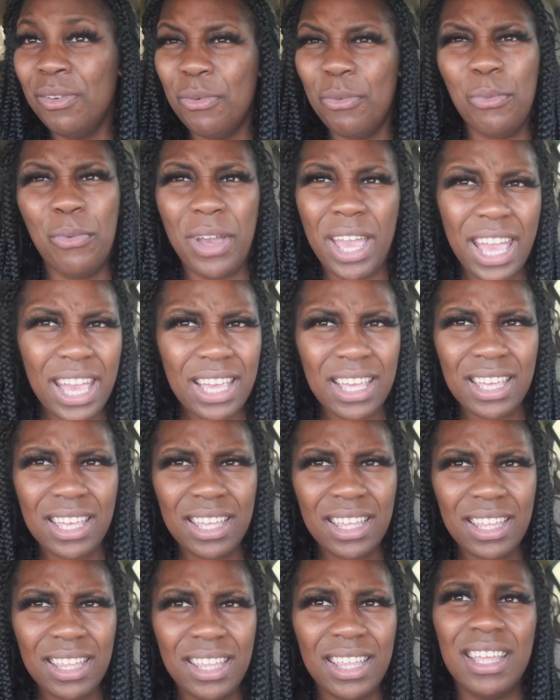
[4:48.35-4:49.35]
what?
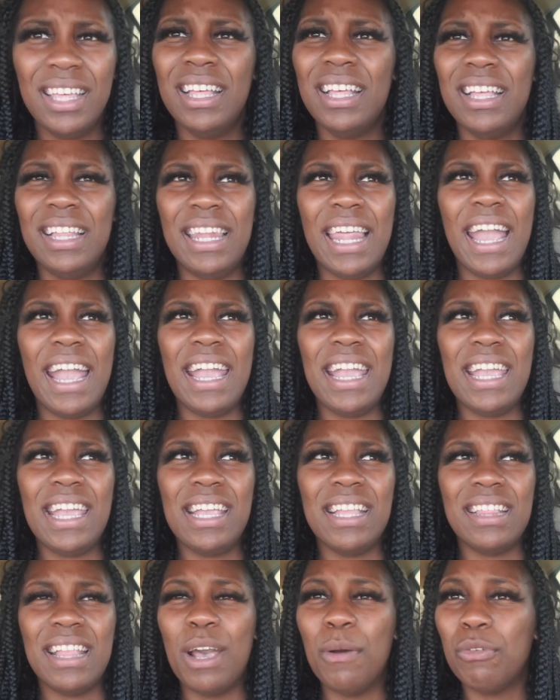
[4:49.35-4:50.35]

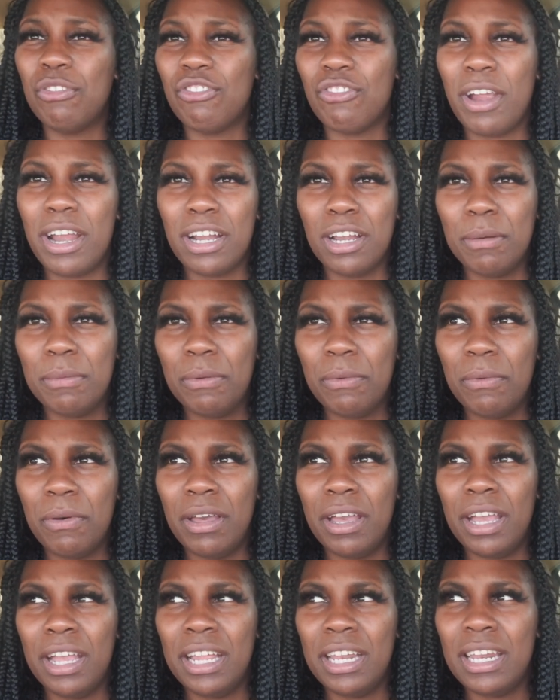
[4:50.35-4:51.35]
Like that was strike number
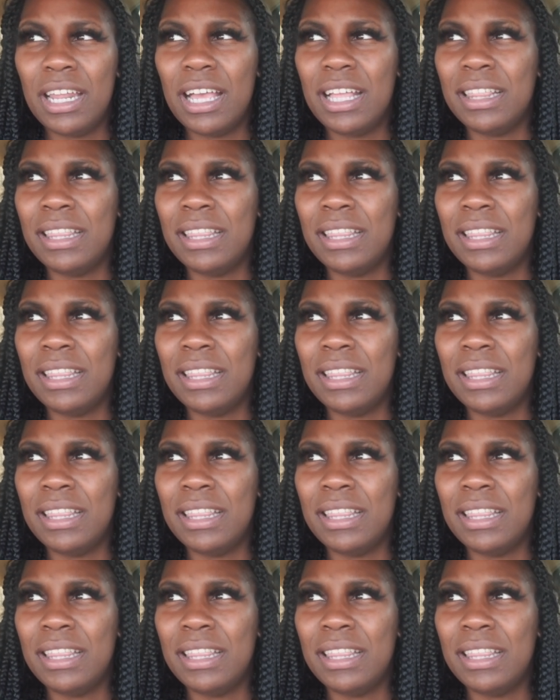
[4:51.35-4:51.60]
one.